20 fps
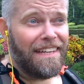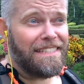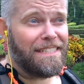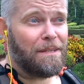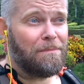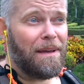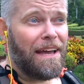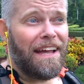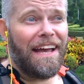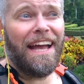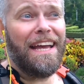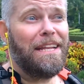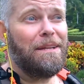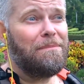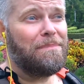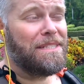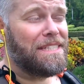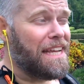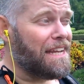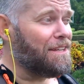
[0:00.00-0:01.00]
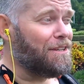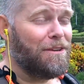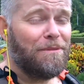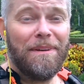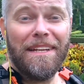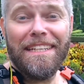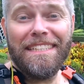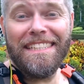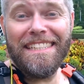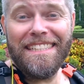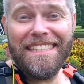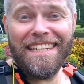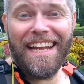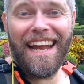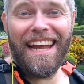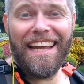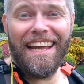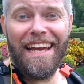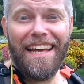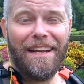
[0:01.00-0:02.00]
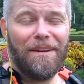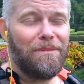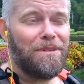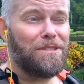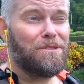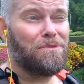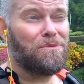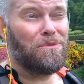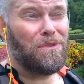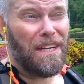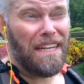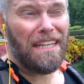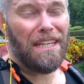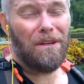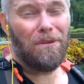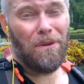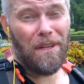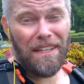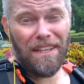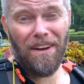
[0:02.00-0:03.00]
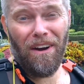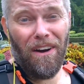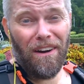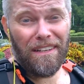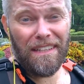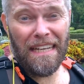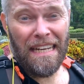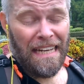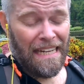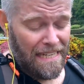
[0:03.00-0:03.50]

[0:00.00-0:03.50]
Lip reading: It's about 80% humidity today, and it was really, really hot.